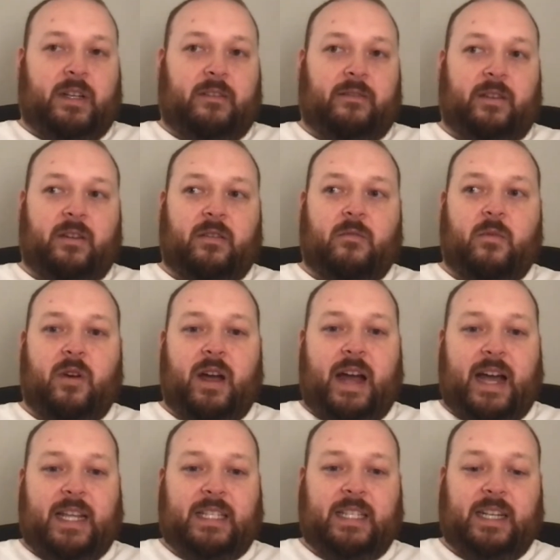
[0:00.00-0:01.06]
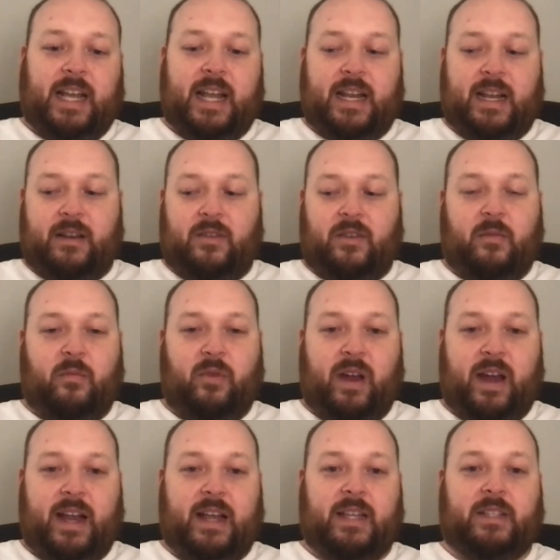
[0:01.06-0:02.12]
to feel more isolated or
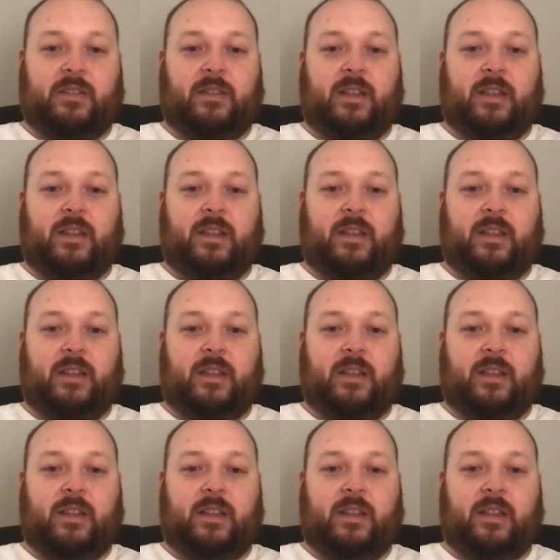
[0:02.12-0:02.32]
depressed,